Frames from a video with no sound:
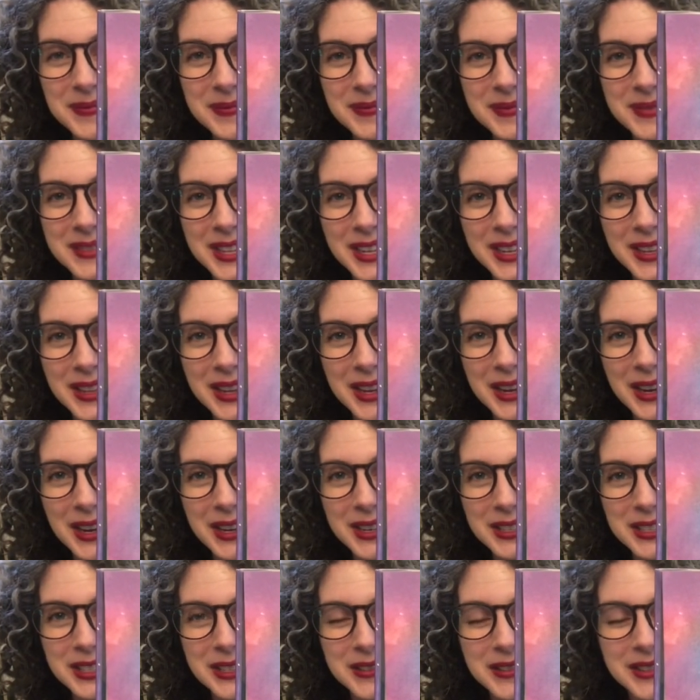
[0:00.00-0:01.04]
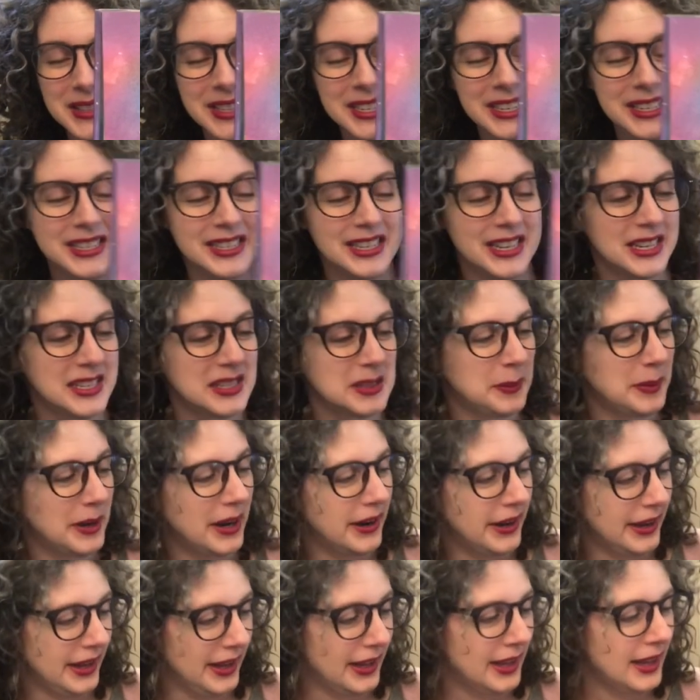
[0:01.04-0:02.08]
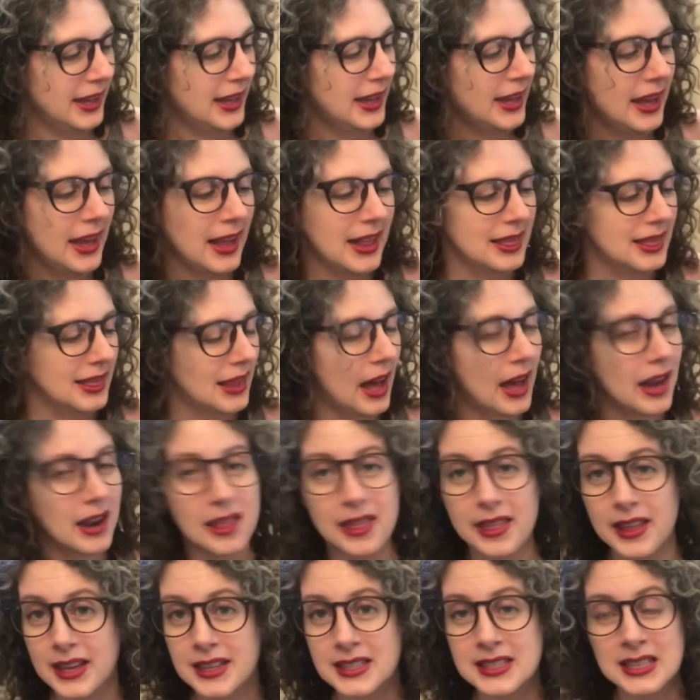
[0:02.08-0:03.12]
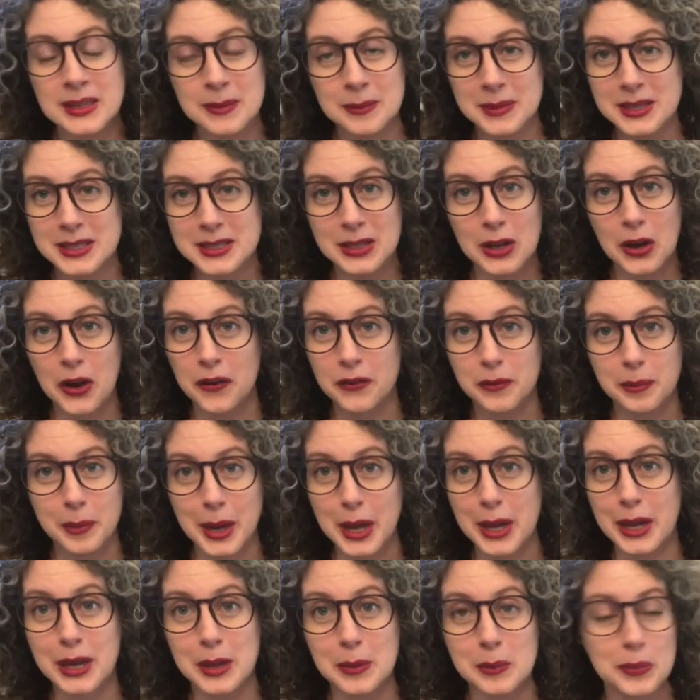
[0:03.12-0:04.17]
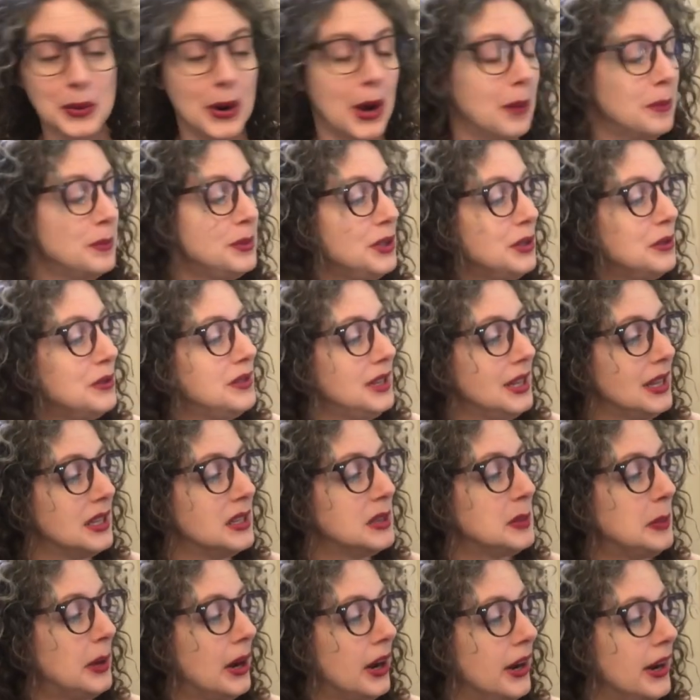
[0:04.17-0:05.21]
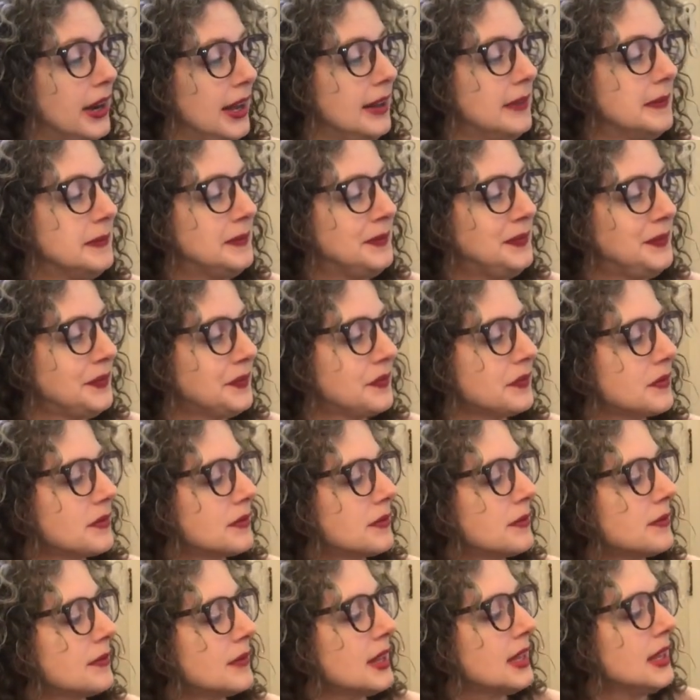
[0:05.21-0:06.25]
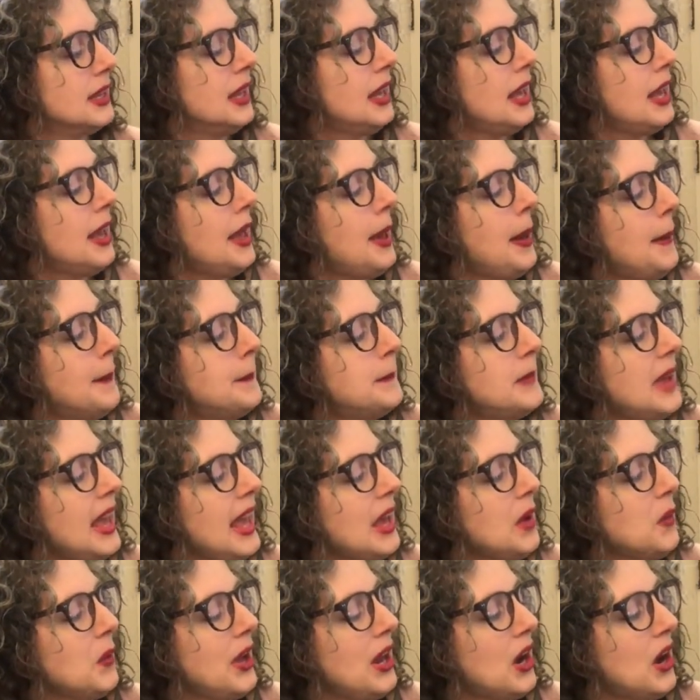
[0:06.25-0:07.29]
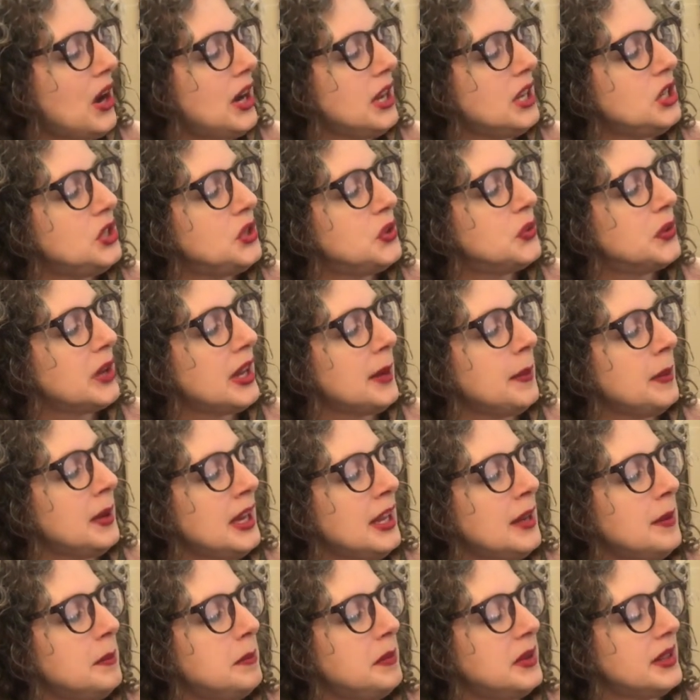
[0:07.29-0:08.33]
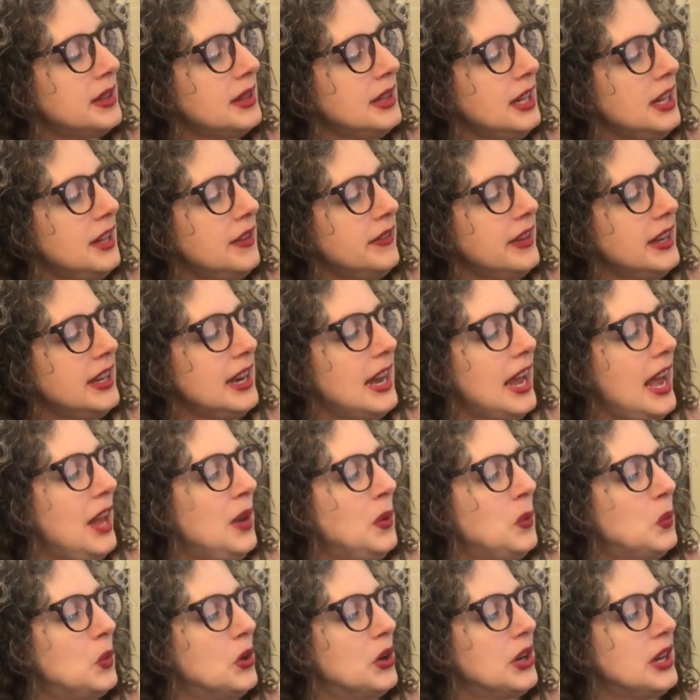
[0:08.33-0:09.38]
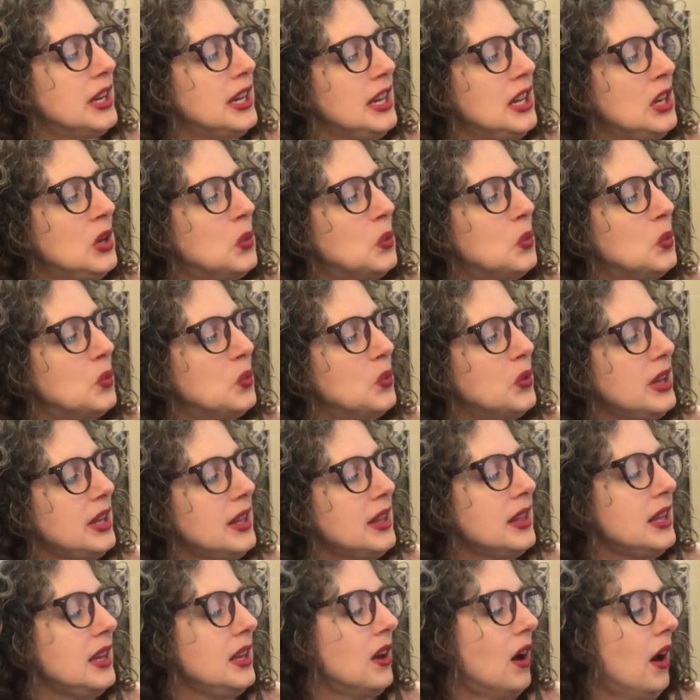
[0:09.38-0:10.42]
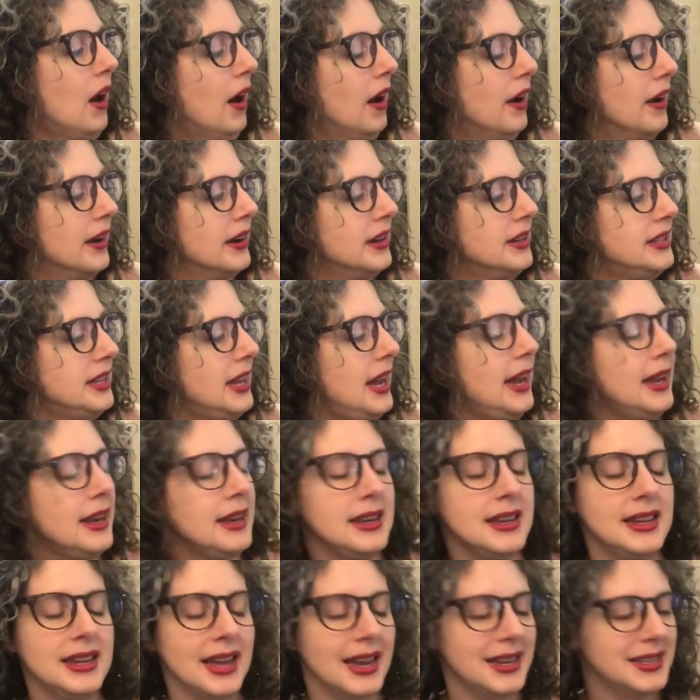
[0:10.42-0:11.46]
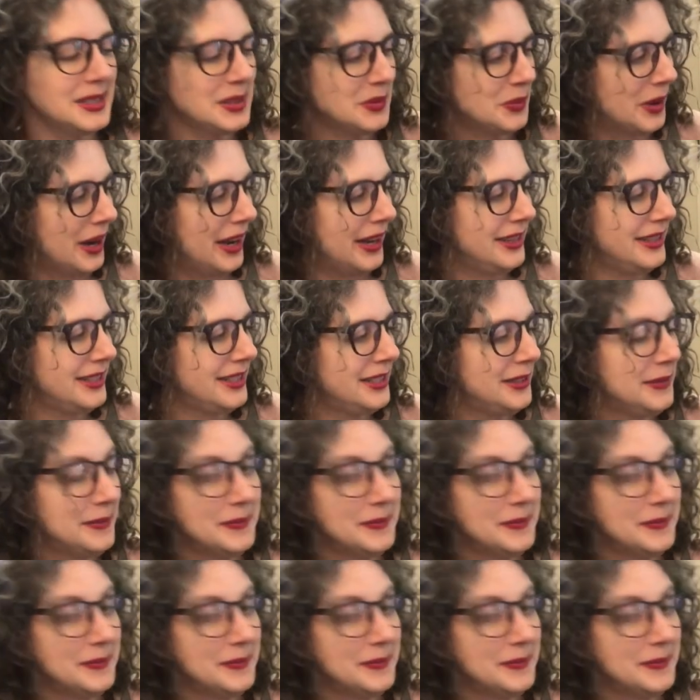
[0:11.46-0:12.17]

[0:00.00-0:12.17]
There they are, doing their dance party. A lot of things can be solved by an impromptu dance party. Mae went on dreaming, believing, and working really hard. And guess what?